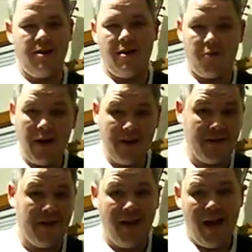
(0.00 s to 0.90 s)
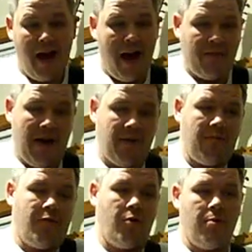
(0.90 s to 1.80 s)
Now, granted, I've had
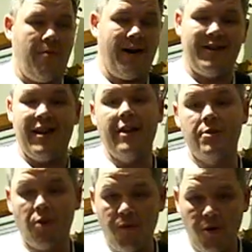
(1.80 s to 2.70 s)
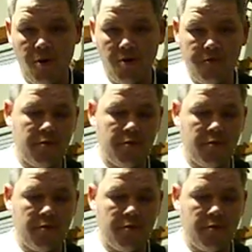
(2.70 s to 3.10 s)
them for about a day so far,